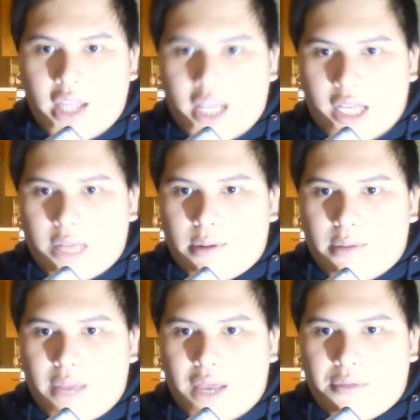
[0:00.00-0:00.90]
None of them are
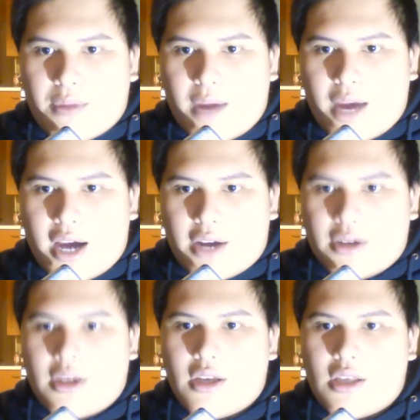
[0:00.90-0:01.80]
made from iron.
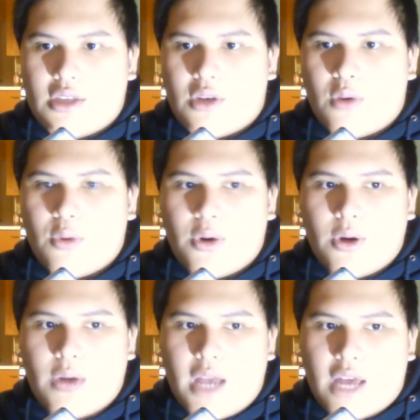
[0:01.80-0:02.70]
It's all
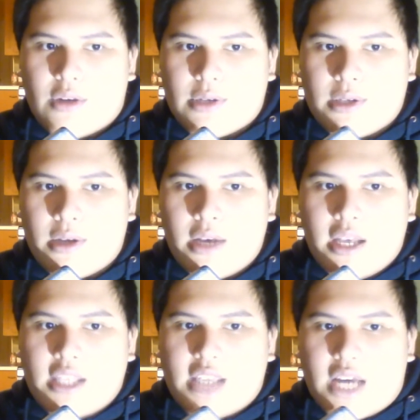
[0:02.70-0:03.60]
wood and crystal,
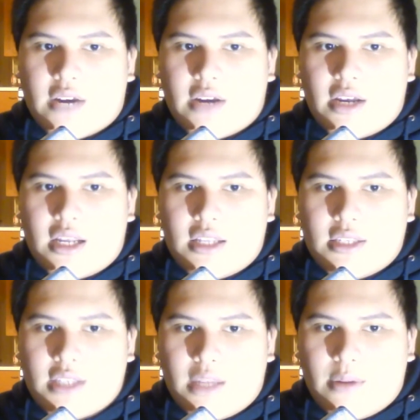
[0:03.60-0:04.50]
decorated in
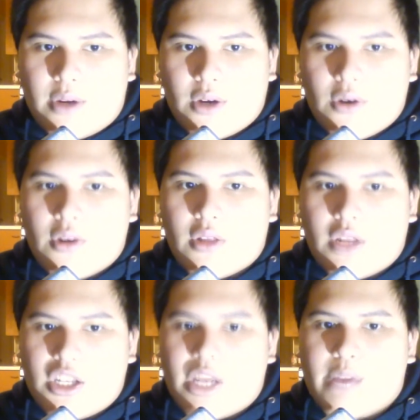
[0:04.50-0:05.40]
silver and gold
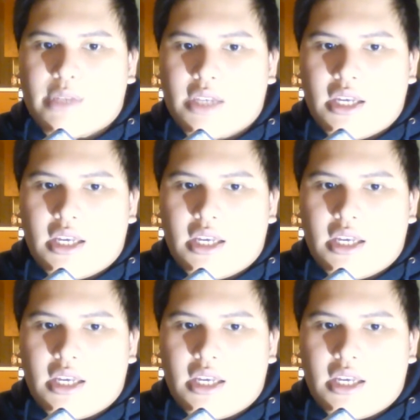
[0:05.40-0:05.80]
and gems.